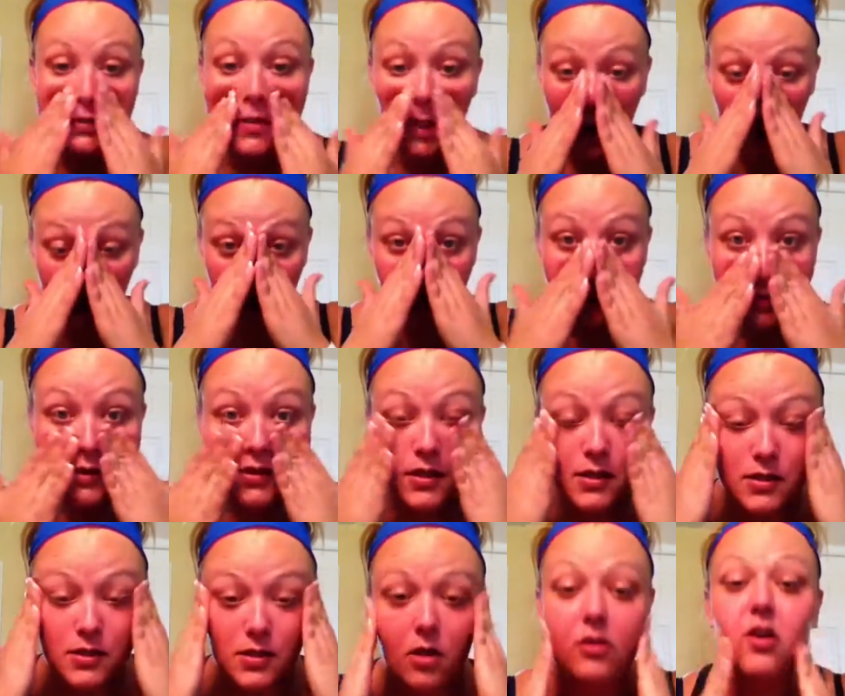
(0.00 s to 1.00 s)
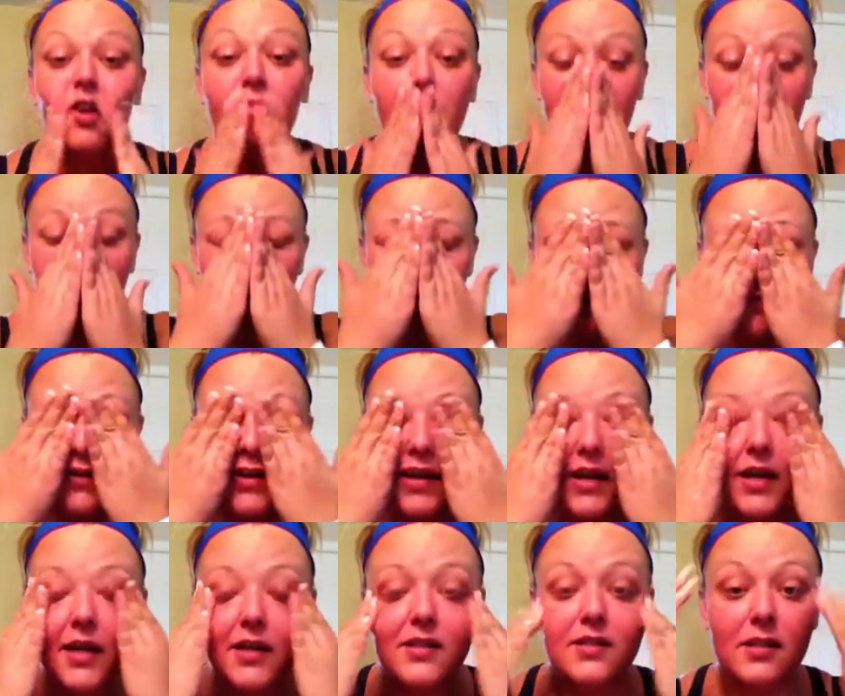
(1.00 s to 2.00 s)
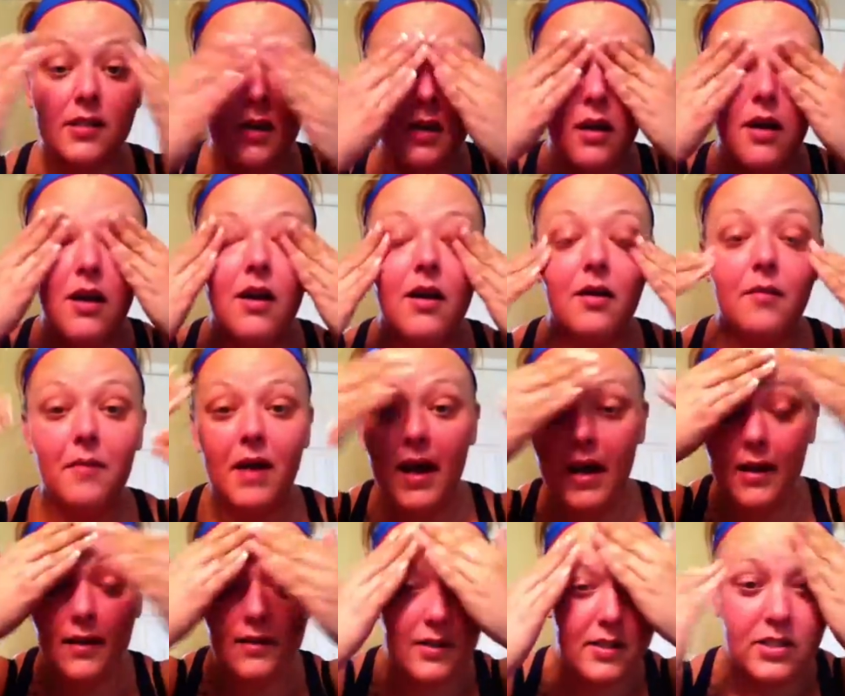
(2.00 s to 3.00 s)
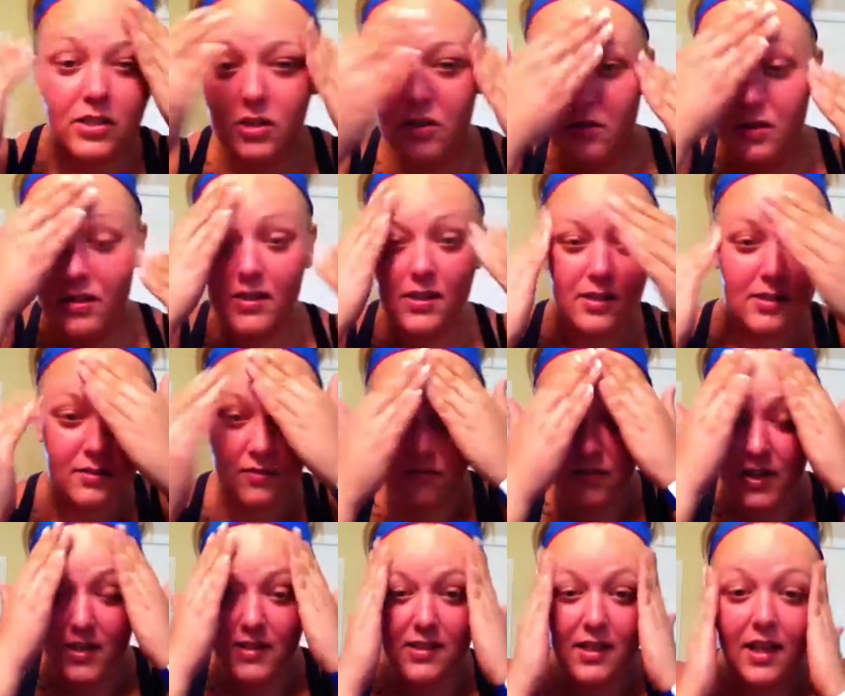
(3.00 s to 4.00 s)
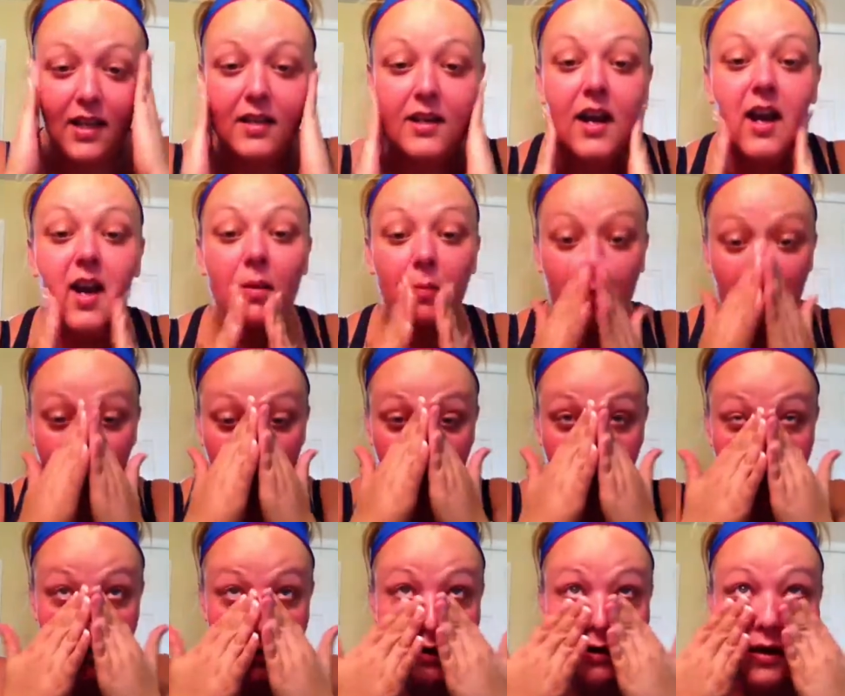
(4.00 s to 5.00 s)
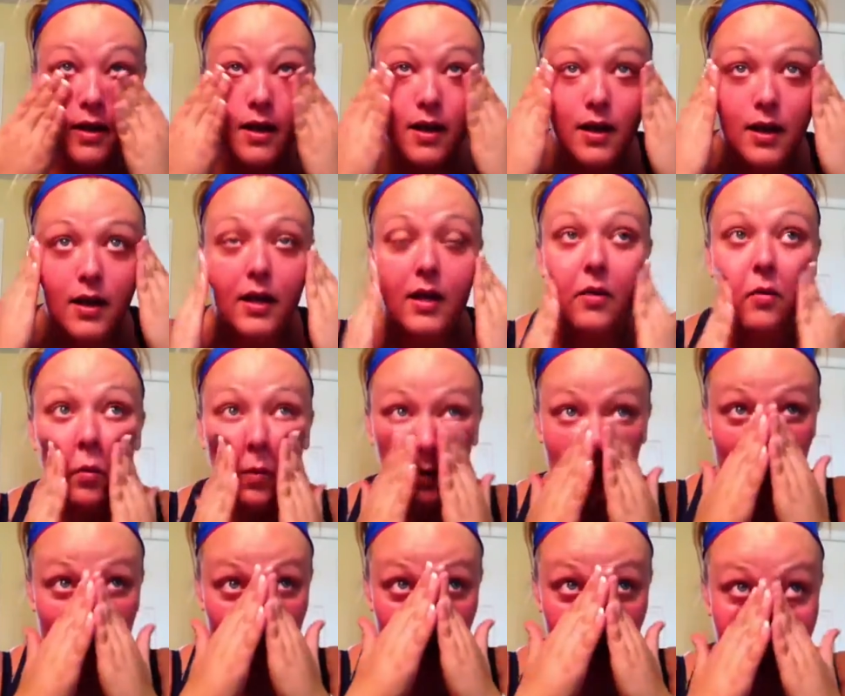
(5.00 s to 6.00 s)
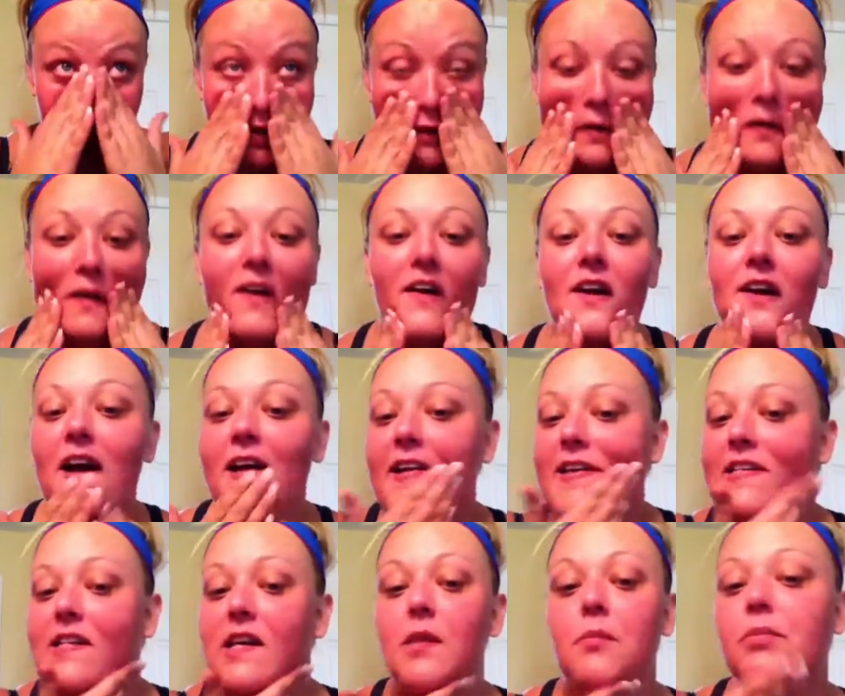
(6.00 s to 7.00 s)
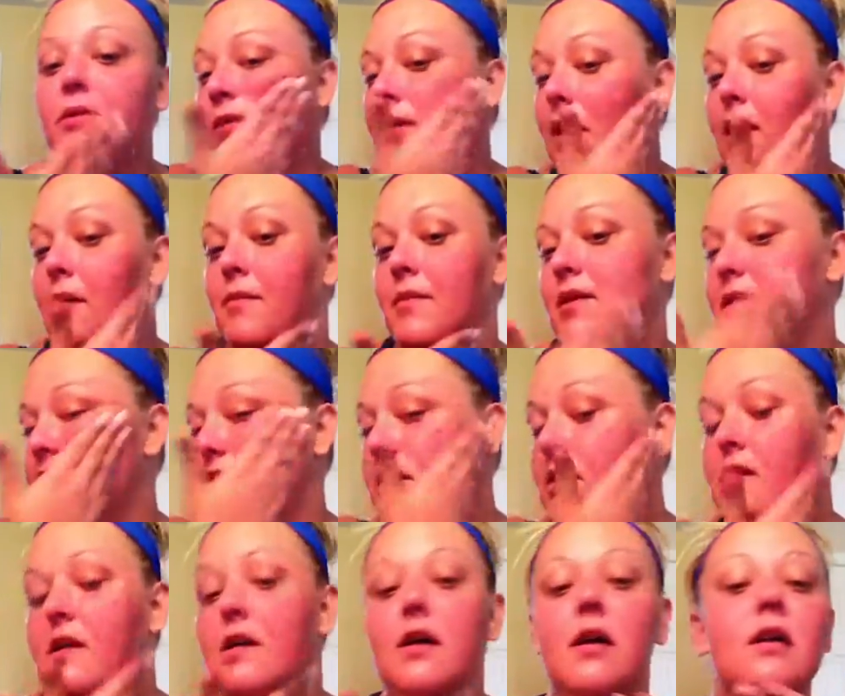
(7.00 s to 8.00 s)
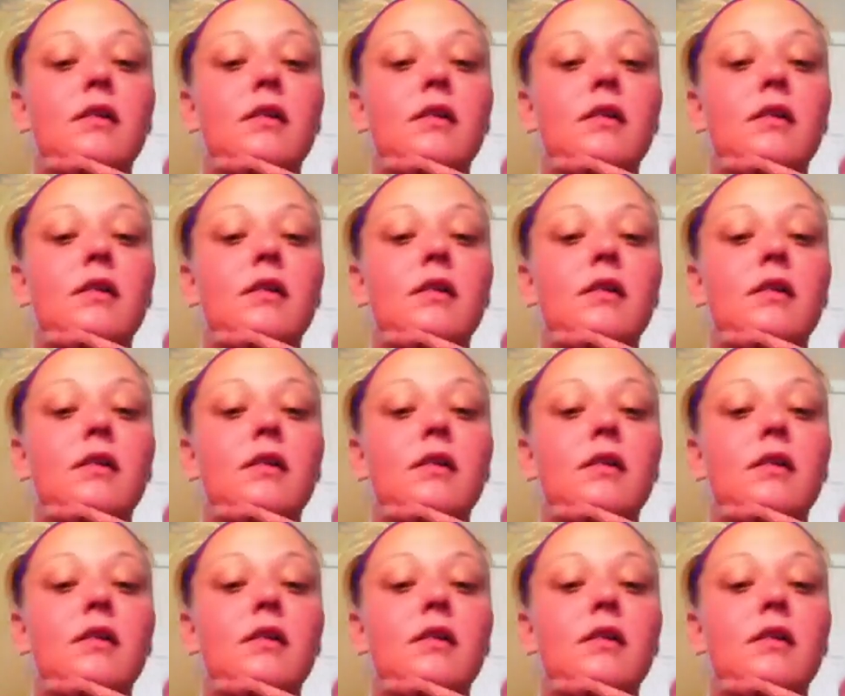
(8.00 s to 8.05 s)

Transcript: You're going to put this all over your face. Eyelids too. This is a face and eye primer. It will not bother your eyes, I promise.